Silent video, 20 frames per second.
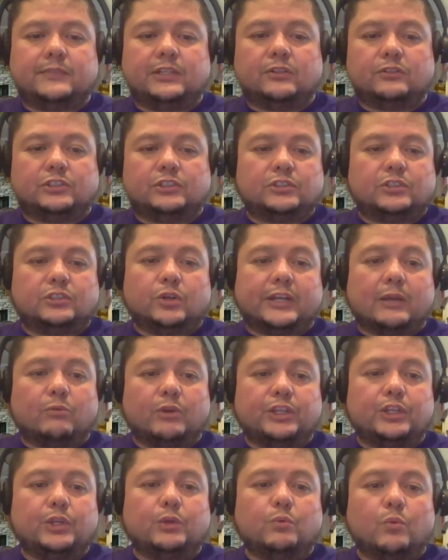just look at
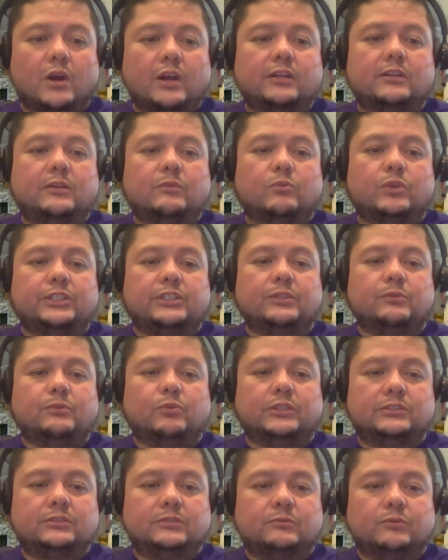what you want,
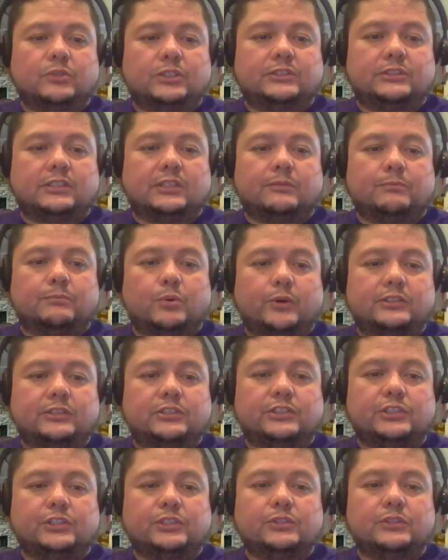what's important
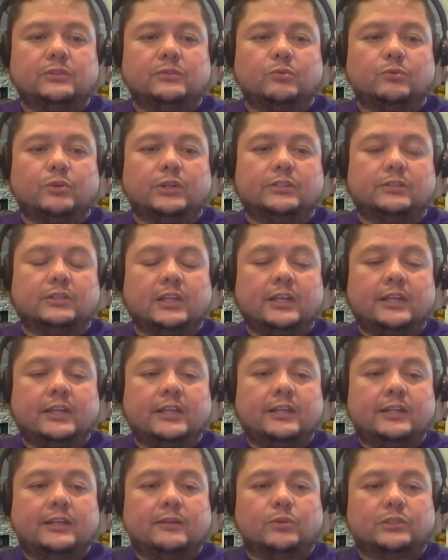to you, and
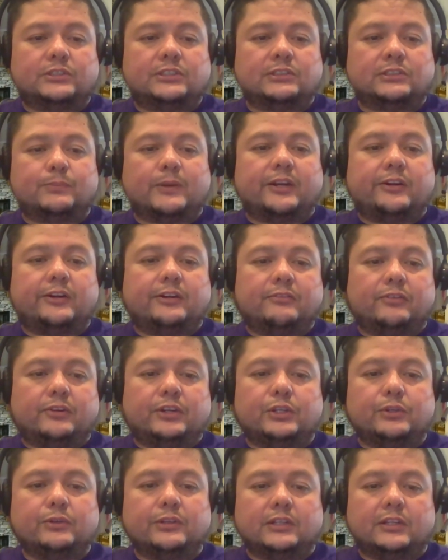what's inspiring for
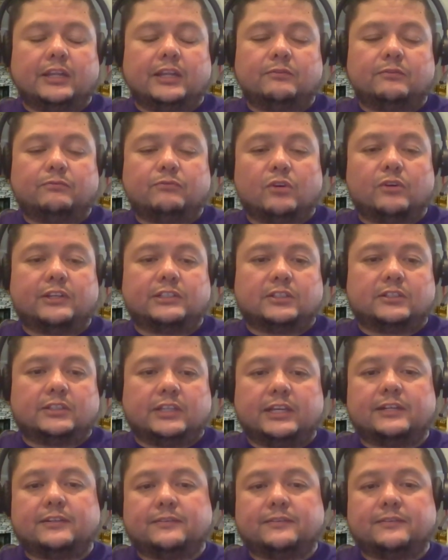you, and focus on that.